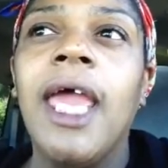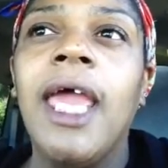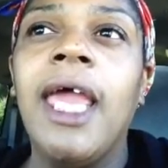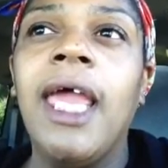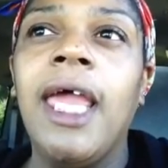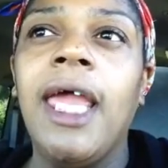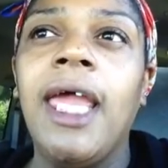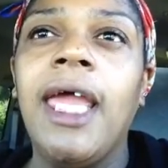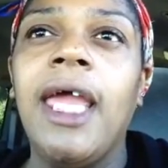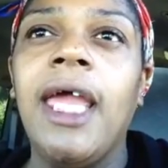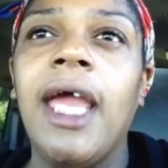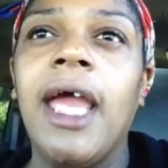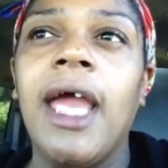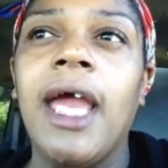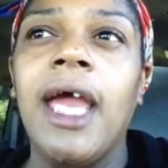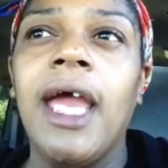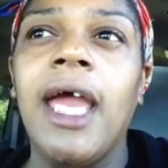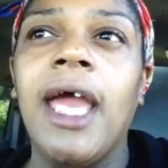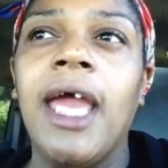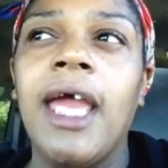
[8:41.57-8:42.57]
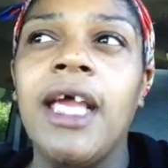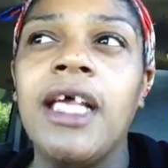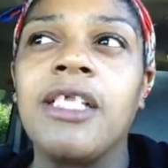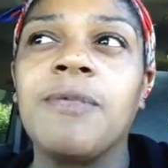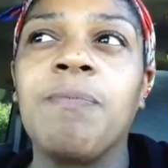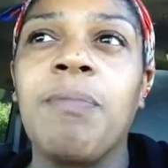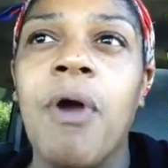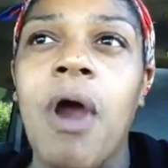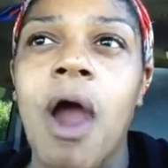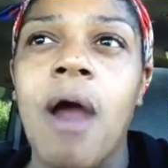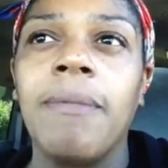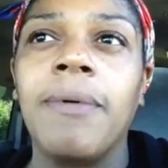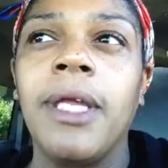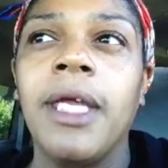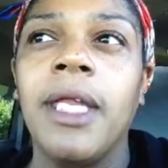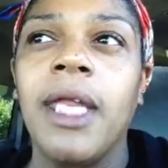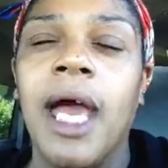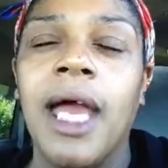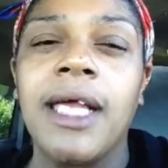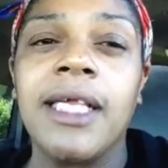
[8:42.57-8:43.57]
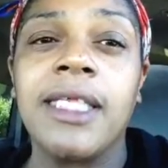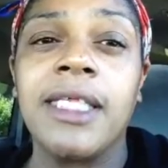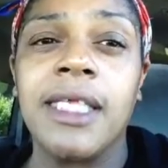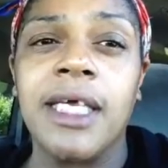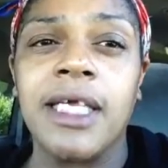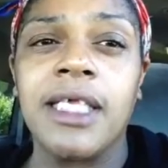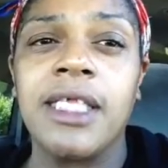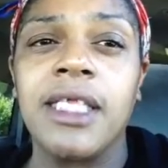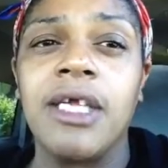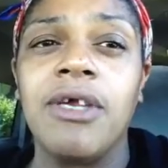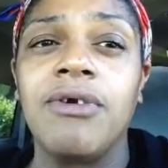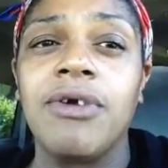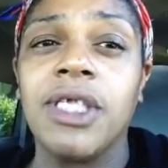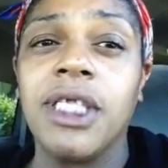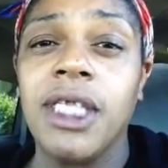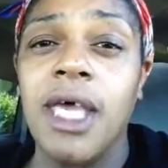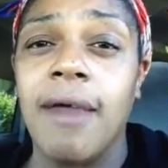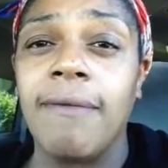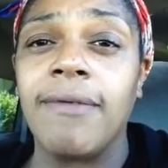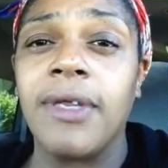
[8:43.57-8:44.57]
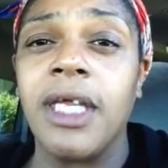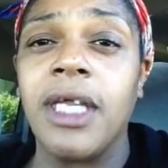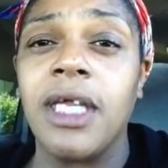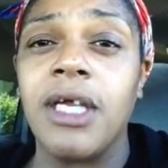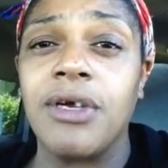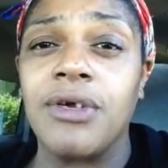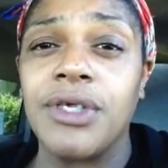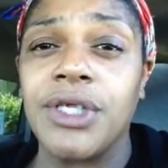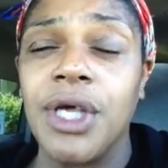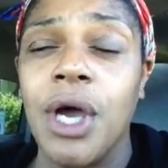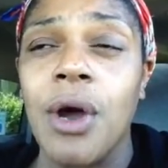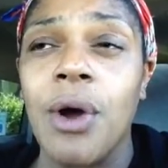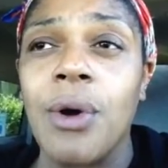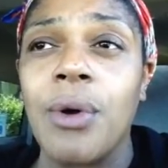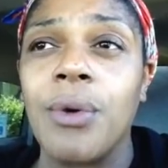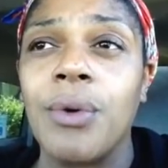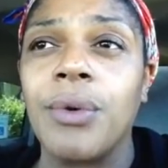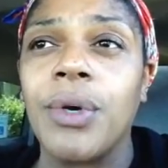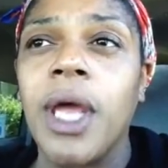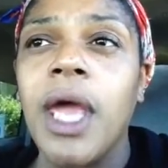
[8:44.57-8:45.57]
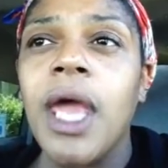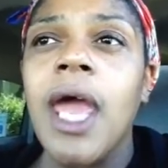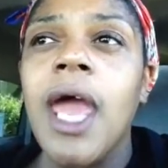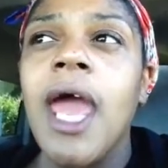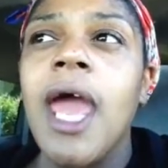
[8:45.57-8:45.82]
he is probably like 60 or 70 years old,